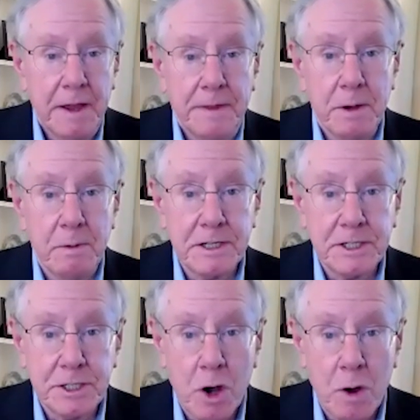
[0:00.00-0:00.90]
The
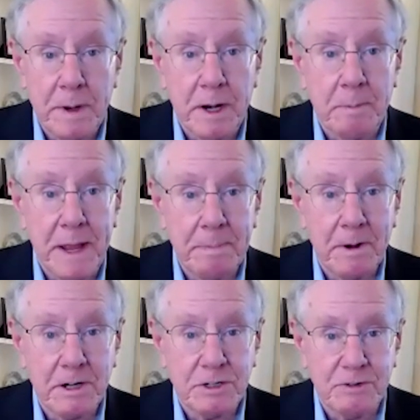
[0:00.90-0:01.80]
U.S. is open and
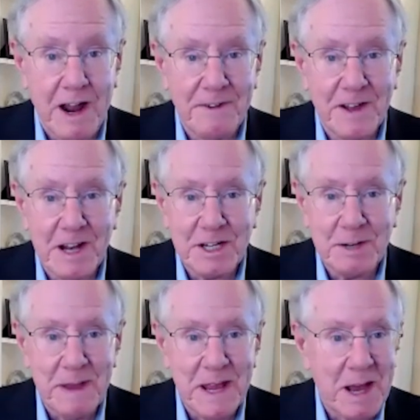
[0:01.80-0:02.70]
people are driving a lot
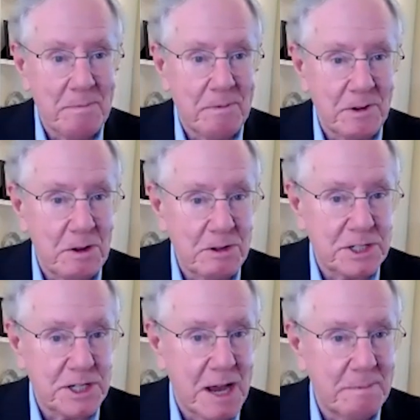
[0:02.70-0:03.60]
to make up for
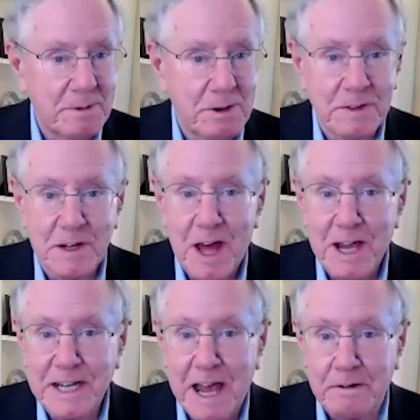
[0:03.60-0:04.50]
lost time during the
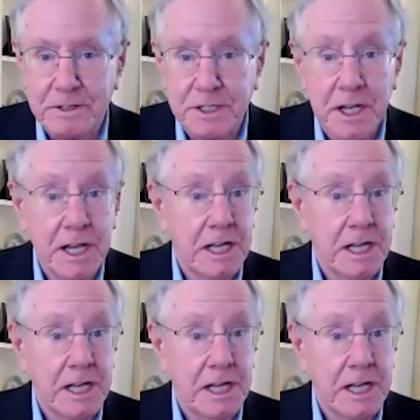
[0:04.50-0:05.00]
lockdowns.